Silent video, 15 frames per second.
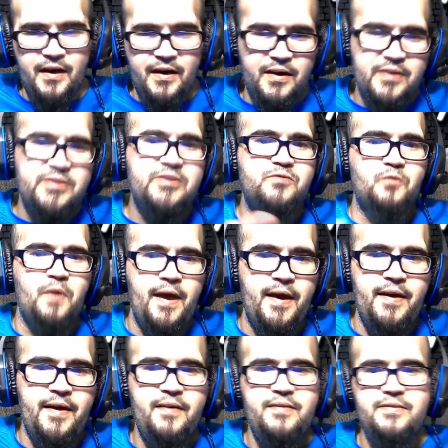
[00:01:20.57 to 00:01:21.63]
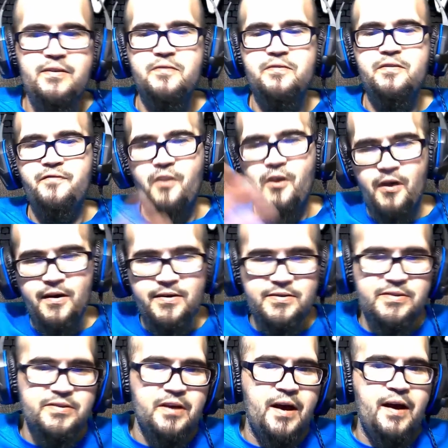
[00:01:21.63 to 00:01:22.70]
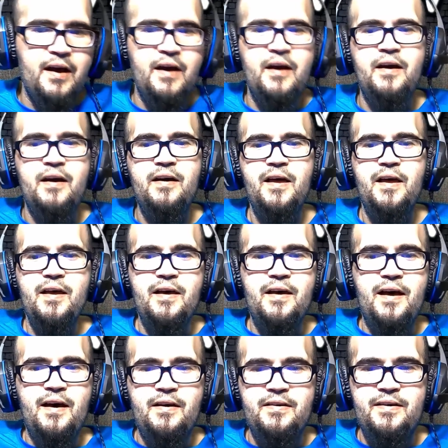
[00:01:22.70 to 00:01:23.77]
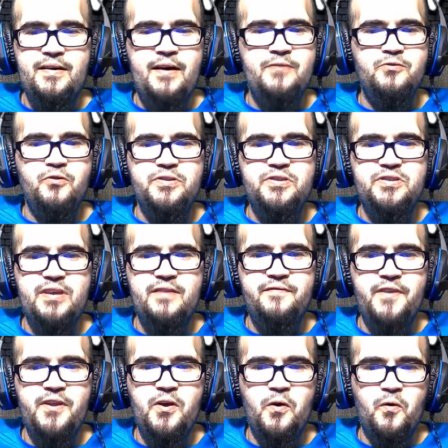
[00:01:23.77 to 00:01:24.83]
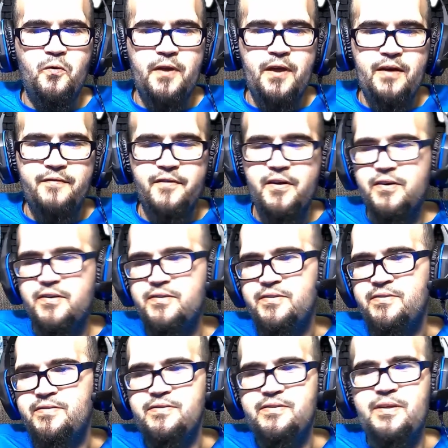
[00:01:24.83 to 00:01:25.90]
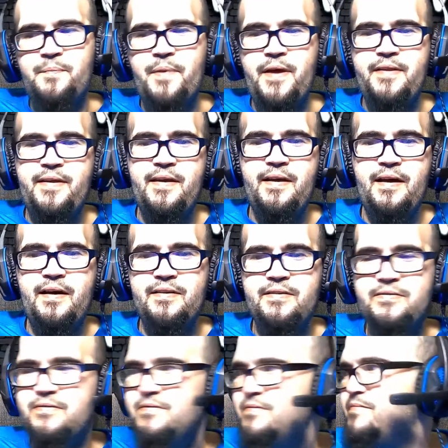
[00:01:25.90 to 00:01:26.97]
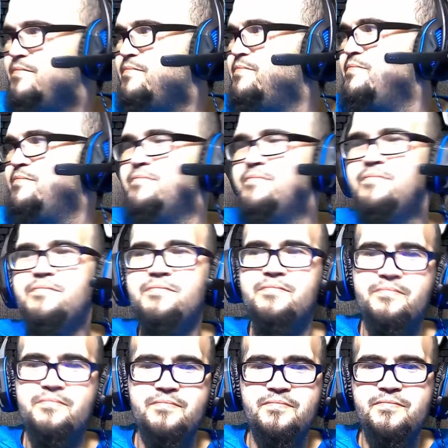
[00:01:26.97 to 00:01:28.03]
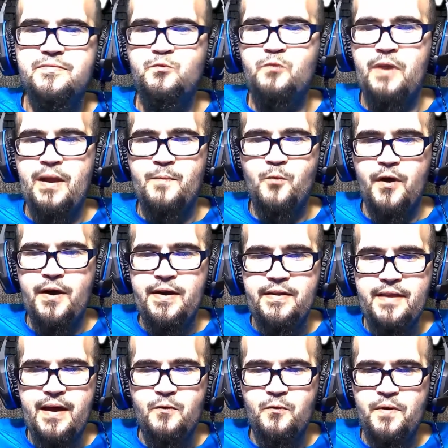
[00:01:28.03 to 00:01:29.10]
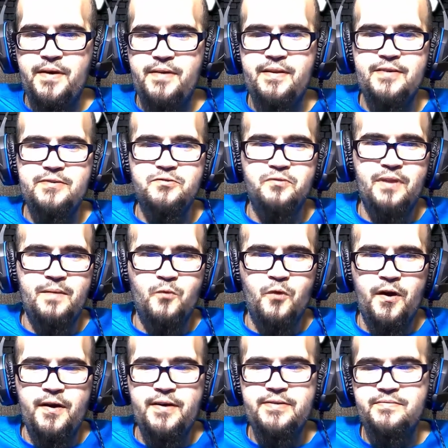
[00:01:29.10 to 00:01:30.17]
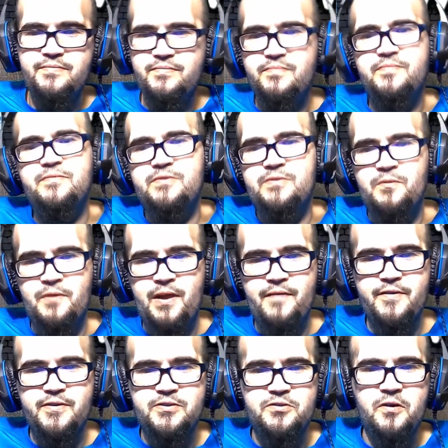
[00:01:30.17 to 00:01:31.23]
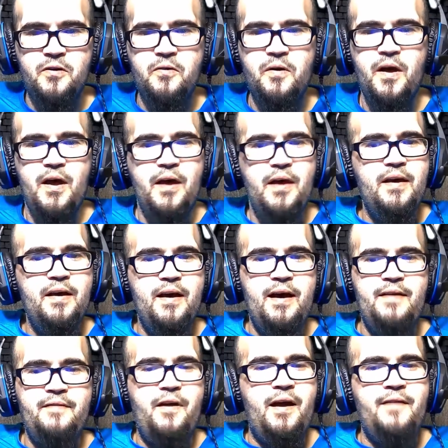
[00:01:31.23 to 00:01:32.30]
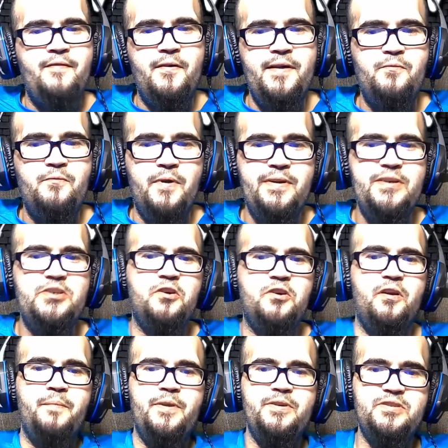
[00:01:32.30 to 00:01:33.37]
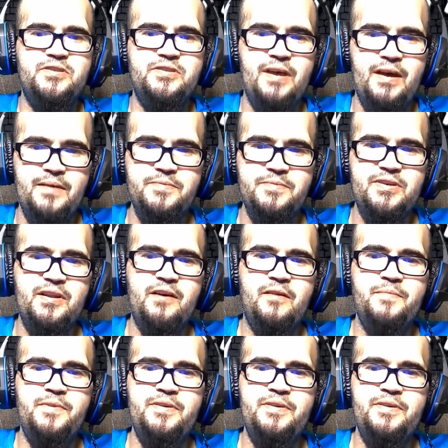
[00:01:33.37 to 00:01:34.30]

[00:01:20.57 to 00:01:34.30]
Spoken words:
Sway, the vlogs. I'll do a skit video or whatever. And depending on what I'm wearing that week, that's what I'm wearing and whatever. So I've already worn this shirt a bunch of times, and I